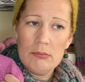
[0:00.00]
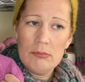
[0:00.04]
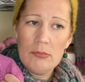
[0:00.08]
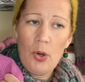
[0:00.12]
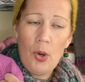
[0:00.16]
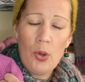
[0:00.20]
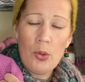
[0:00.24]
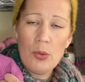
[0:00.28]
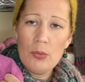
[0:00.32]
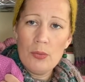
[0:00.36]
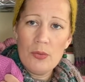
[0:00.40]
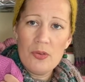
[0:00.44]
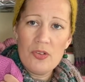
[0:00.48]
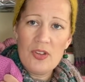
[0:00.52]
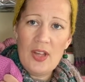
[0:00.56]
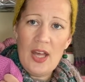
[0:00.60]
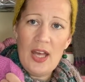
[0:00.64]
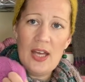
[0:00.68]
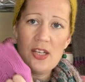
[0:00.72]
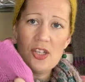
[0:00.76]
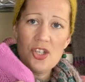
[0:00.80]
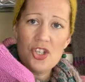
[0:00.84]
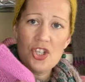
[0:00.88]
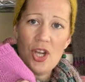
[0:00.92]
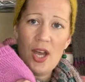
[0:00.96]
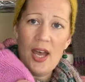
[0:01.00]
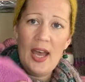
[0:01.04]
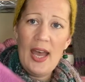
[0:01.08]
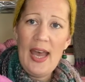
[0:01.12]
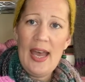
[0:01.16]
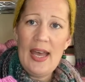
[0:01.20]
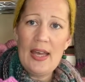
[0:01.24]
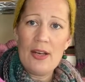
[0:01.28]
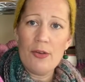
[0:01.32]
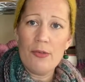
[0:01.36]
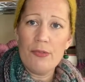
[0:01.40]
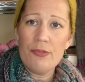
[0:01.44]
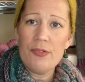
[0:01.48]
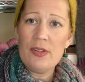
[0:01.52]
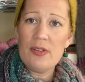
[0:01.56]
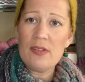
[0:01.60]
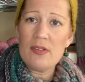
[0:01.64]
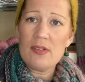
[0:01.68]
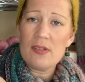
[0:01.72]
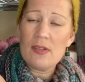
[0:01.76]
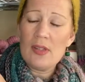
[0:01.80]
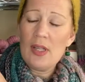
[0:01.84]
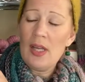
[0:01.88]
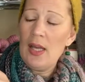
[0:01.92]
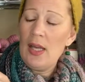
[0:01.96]
old stash I had of
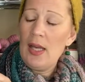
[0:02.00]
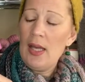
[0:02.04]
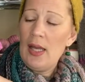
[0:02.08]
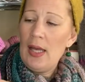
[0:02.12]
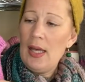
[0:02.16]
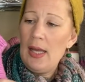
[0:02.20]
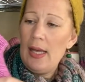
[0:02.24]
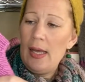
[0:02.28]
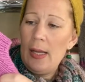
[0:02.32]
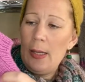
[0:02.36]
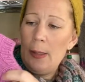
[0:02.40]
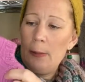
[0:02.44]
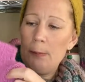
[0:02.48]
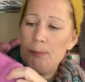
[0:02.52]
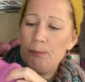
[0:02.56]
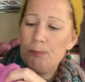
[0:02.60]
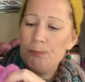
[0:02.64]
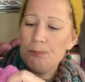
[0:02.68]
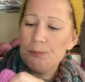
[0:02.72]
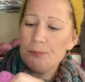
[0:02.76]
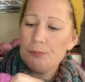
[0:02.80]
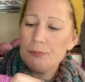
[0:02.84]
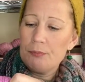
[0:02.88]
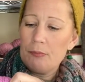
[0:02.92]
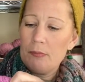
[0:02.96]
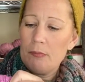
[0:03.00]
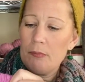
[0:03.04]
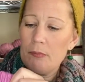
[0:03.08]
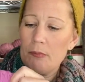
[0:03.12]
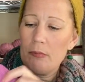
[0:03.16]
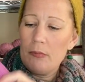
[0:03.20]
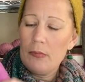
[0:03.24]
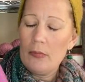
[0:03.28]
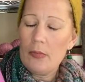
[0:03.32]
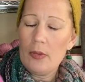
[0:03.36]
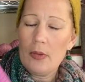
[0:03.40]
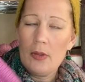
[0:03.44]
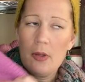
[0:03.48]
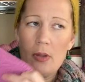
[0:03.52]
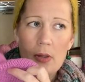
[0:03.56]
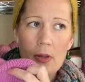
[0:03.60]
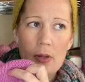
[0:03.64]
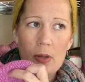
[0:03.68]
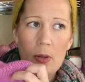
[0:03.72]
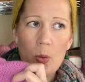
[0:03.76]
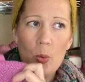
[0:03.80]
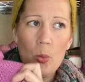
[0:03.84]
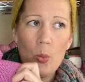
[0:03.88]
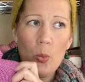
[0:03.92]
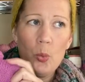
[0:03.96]
this um,
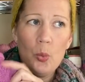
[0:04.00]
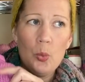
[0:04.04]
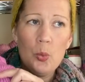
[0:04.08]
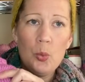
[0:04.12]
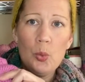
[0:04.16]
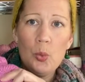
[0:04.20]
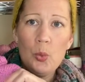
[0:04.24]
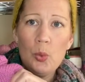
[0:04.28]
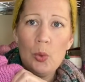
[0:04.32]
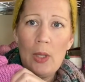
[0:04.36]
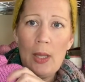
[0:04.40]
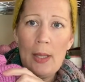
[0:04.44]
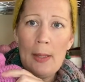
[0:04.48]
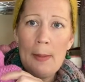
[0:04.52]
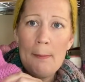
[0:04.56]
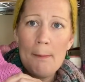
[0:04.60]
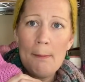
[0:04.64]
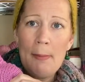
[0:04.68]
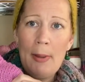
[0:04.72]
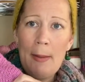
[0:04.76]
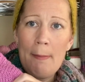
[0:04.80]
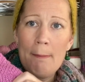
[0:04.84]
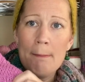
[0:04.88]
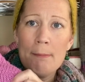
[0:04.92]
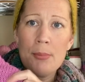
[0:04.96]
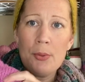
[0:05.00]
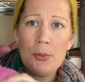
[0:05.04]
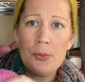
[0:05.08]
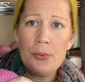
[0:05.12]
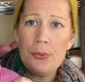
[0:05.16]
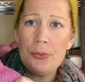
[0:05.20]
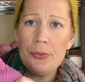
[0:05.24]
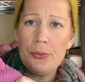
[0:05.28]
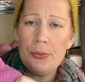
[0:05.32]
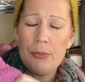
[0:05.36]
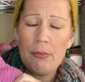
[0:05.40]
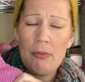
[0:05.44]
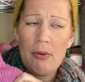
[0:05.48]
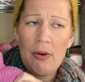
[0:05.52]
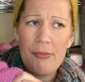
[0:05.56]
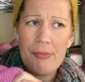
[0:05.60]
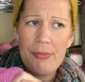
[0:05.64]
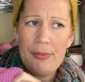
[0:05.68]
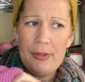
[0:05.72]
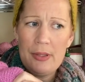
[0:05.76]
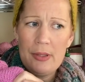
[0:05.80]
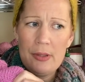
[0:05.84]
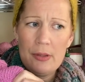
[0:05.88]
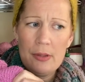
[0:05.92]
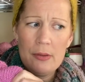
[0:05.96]
wool and bamboo, I
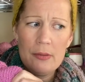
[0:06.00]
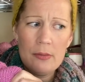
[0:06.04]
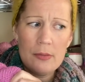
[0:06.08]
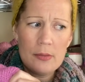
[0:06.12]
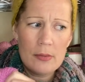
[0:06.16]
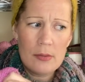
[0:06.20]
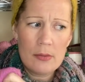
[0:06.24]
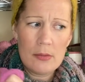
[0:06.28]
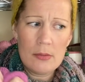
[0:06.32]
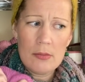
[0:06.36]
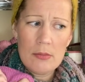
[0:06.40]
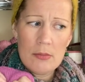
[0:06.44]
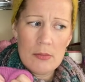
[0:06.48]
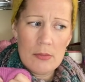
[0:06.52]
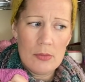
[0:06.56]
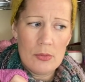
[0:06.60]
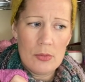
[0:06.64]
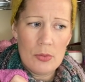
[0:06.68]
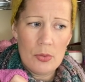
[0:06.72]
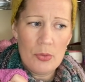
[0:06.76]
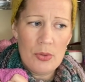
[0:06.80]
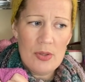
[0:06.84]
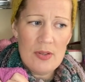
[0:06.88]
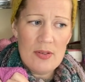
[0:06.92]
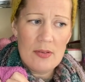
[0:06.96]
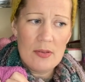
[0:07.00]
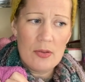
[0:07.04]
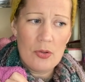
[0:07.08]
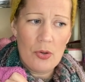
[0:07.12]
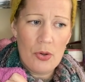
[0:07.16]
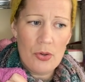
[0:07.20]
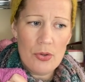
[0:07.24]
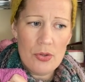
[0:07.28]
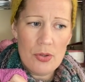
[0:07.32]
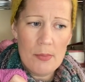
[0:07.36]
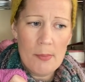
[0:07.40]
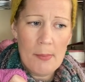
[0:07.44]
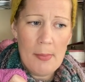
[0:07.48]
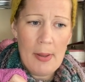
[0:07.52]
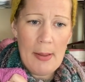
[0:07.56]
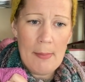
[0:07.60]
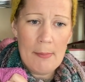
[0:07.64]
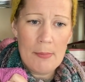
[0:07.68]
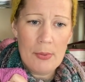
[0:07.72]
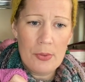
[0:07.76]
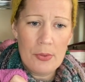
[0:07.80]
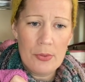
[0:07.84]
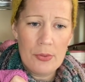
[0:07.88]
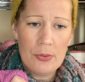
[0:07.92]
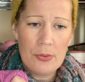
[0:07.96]
think it is. Or is it cotton
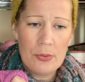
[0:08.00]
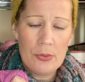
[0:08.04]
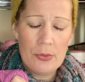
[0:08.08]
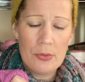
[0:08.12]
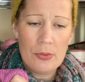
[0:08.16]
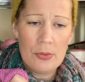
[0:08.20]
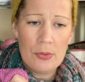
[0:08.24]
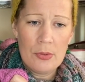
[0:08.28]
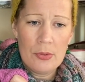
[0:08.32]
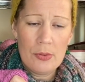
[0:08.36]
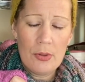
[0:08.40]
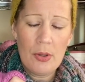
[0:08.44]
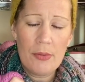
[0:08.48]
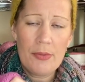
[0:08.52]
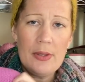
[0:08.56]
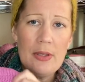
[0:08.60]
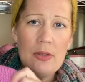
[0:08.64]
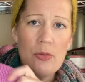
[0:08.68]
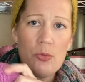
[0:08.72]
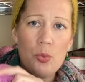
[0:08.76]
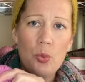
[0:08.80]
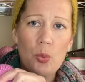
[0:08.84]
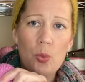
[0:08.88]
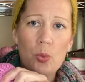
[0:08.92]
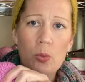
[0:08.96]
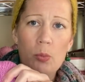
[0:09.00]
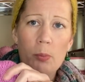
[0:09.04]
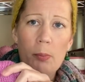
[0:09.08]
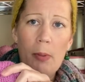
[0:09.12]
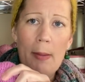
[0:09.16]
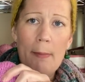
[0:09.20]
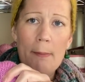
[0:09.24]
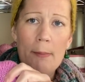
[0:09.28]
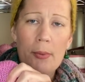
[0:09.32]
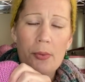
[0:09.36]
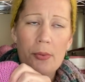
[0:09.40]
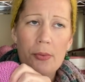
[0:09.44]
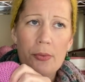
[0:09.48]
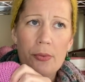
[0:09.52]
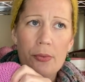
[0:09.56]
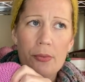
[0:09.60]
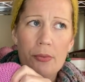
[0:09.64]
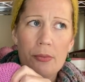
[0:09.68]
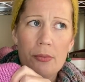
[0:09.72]
bamboo? I think it's wool bamboo